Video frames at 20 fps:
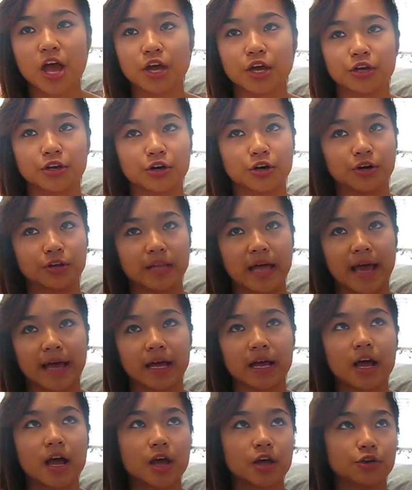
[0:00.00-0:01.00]
you know, like
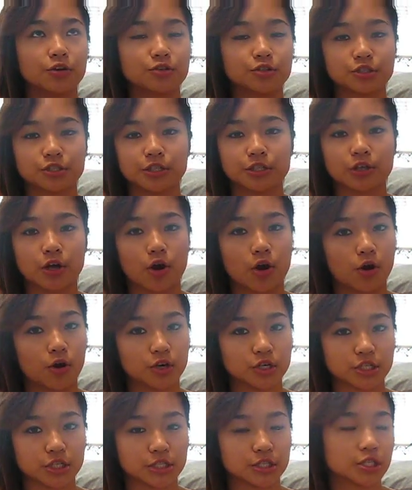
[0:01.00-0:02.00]
usually the
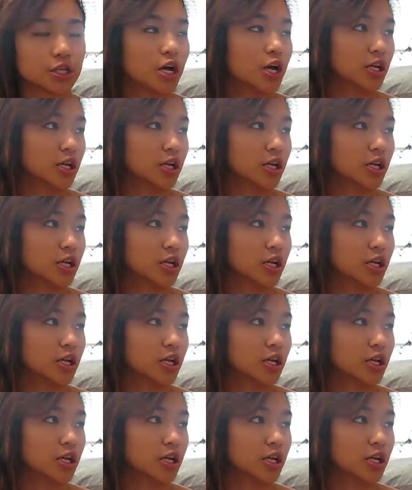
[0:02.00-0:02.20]
girl just